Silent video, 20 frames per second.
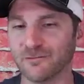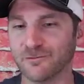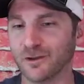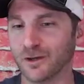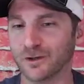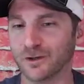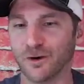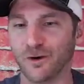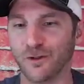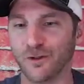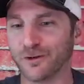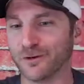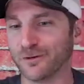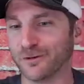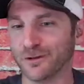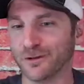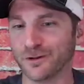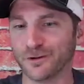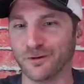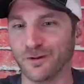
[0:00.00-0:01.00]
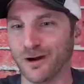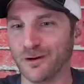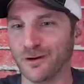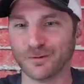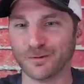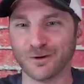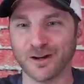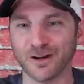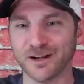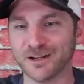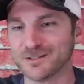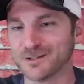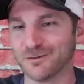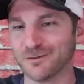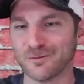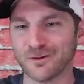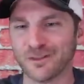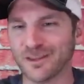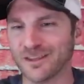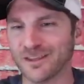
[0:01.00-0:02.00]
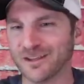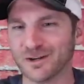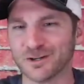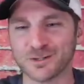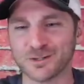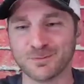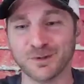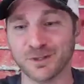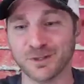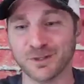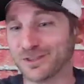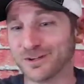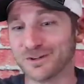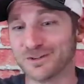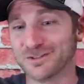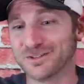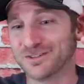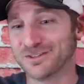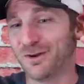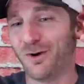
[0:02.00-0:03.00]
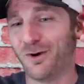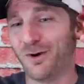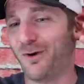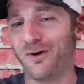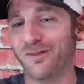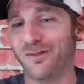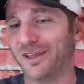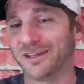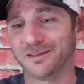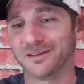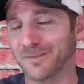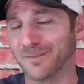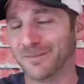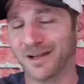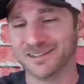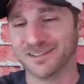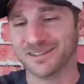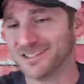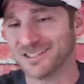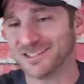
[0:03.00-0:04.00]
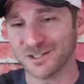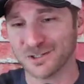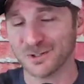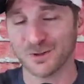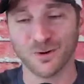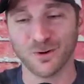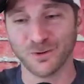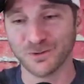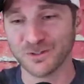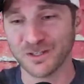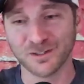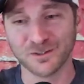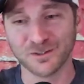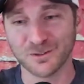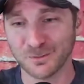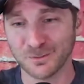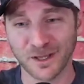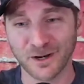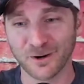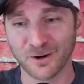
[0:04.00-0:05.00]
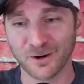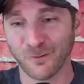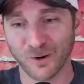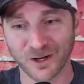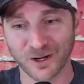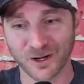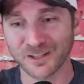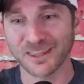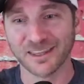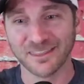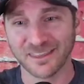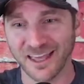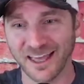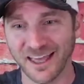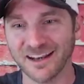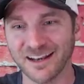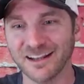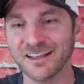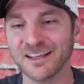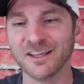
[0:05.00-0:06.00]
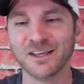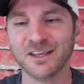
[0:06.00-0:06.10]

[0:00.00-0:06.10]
done all their little upgrades over the years, but they're like, my 6-year-old can do better work than that,